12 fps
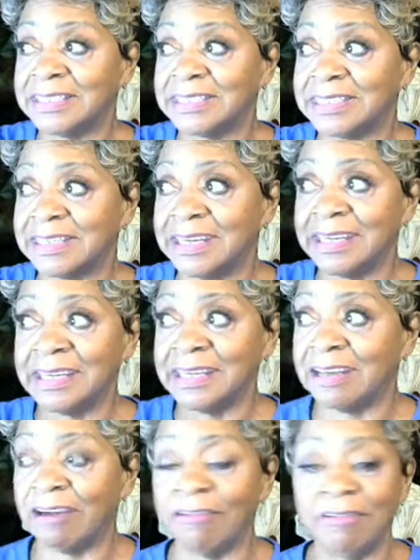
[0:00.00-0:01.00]
And it's
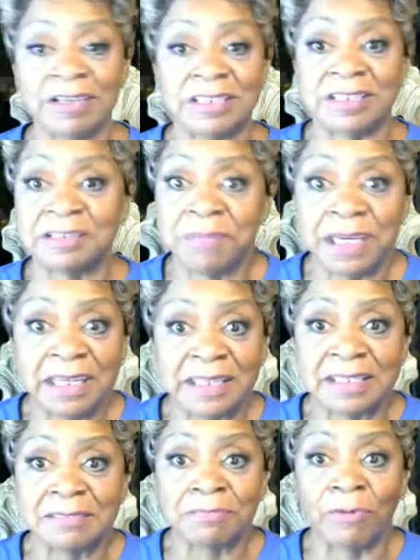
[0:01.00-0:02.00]
it encouraged
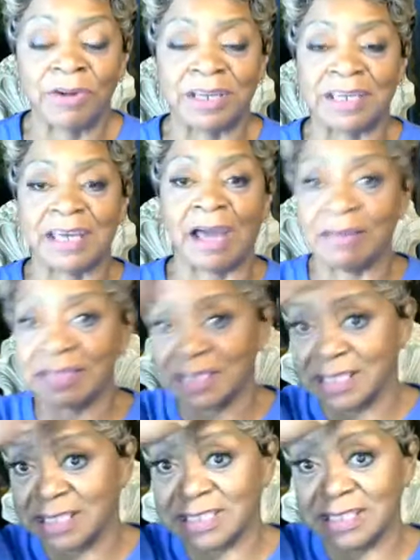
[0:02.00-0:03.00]
me this morning.
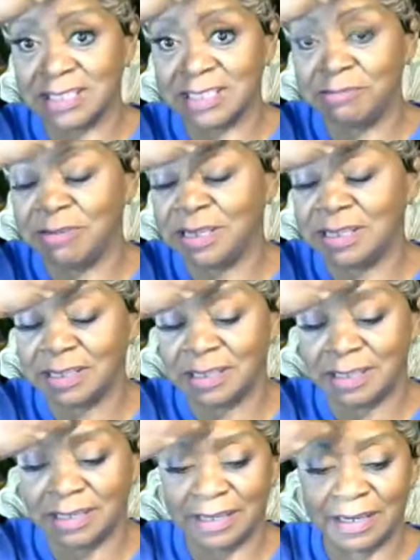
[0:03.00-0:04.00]
I was listening to it.
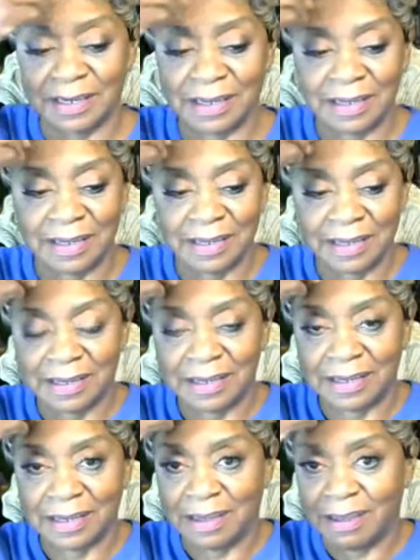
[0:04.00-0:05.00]
Bluetooth
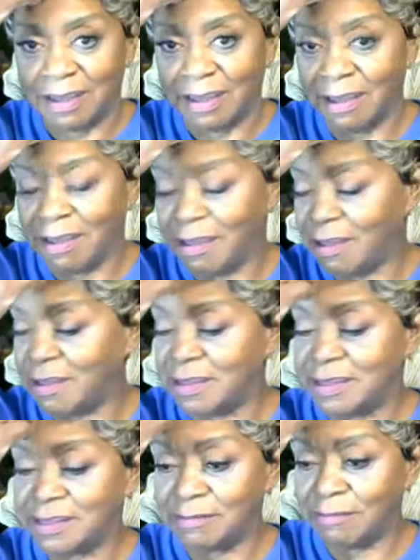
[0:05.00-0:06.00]
connected. Uh,
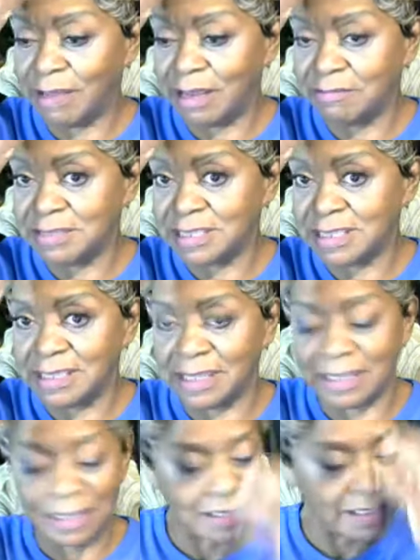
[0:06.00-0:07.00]
while I was in,